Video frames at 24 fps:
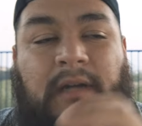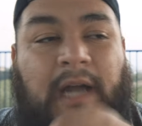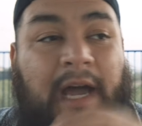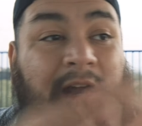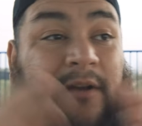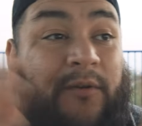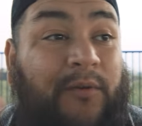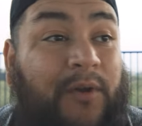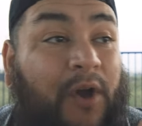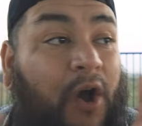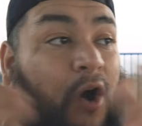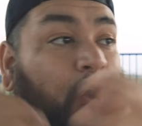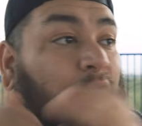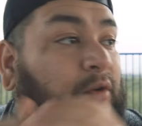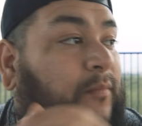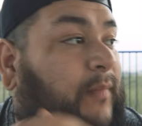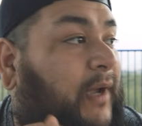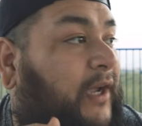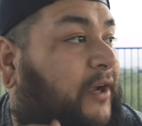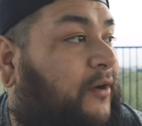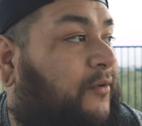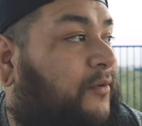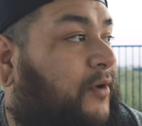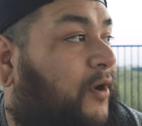I don't own
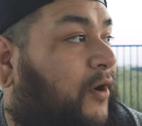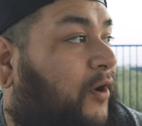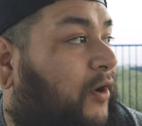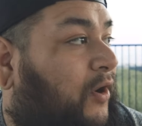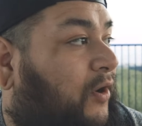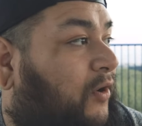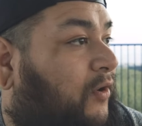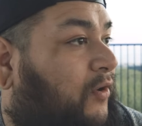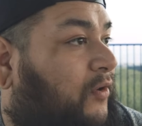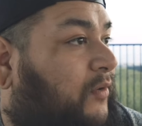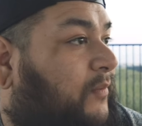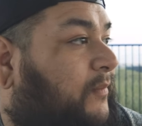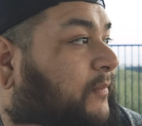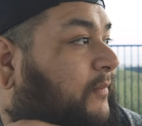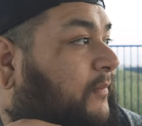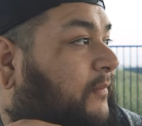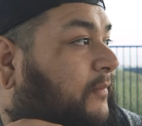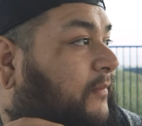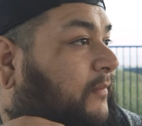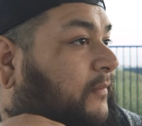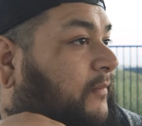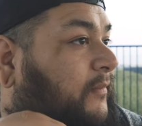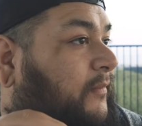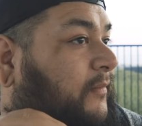my own home.
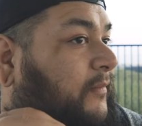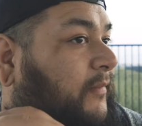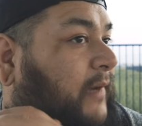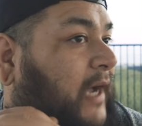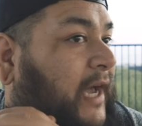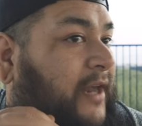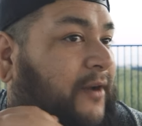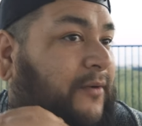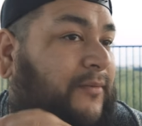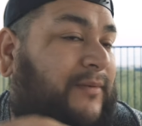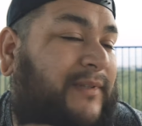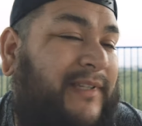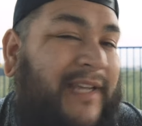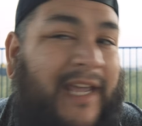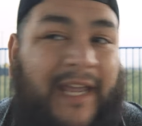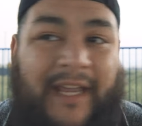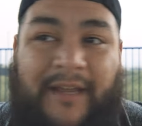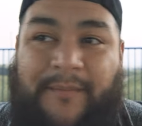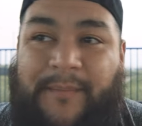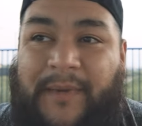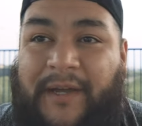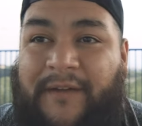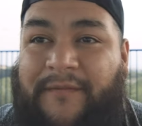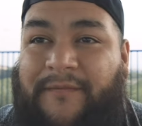I don't
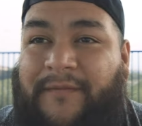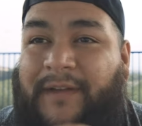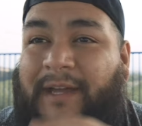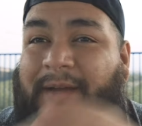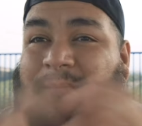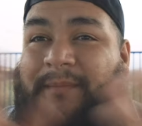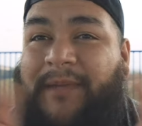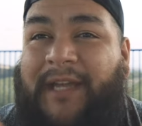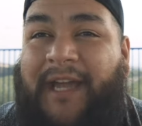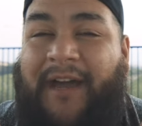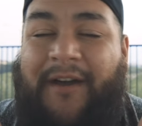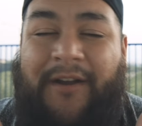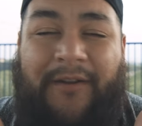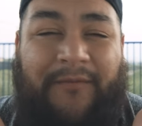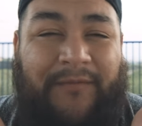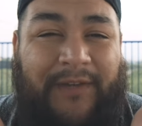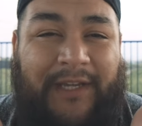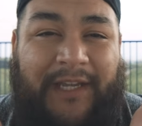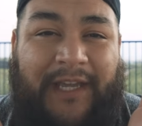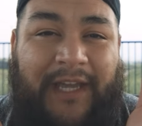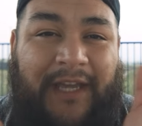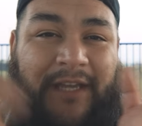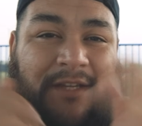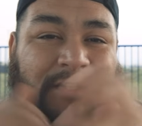take my family out on
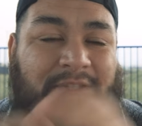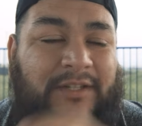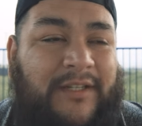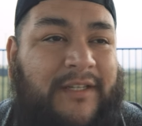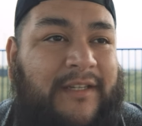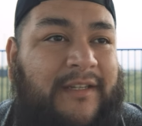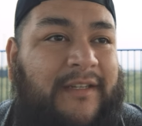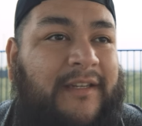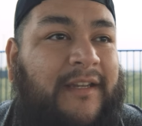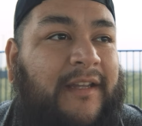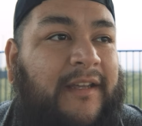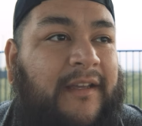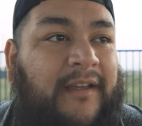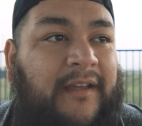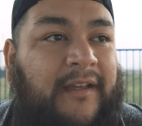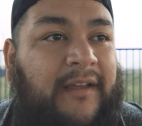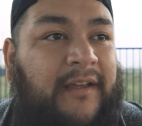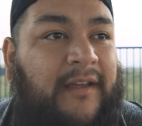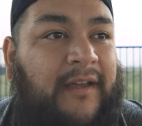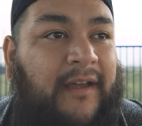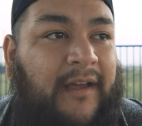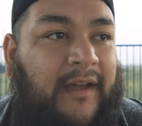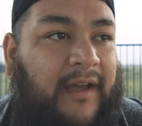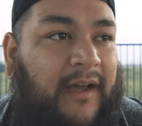vacation.
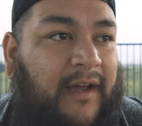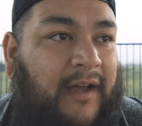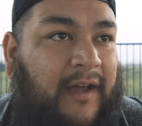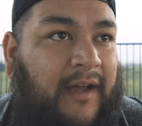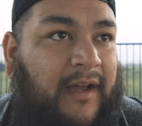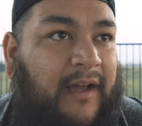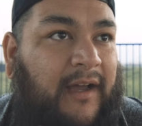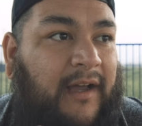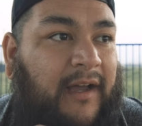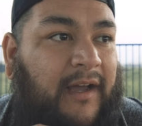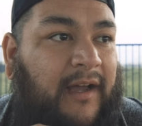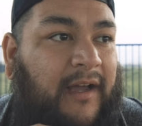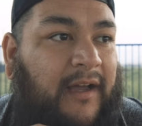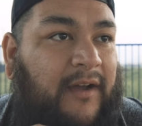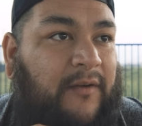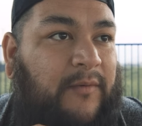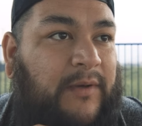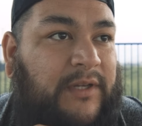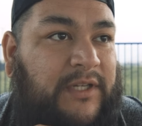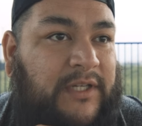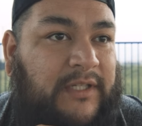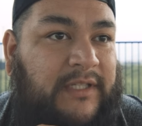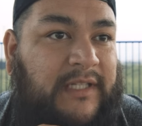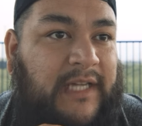
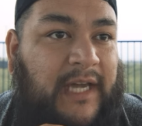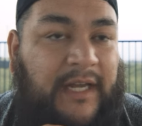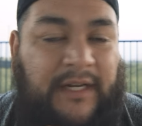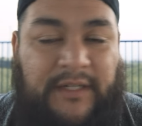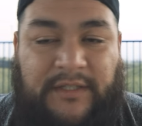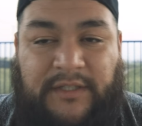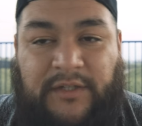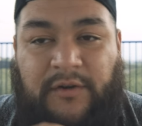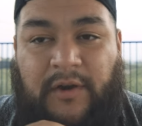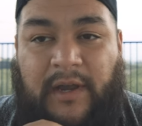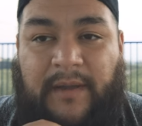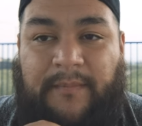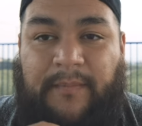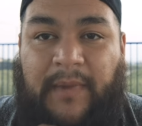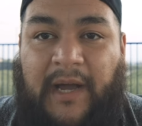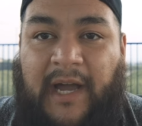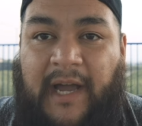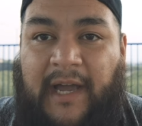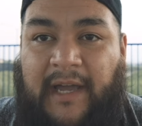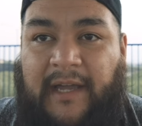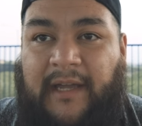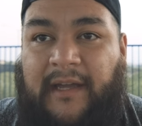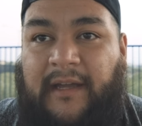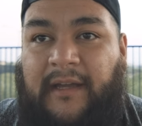We just kind of scrape
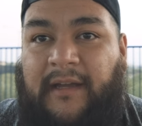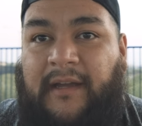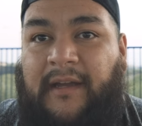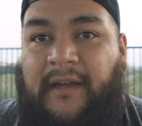by.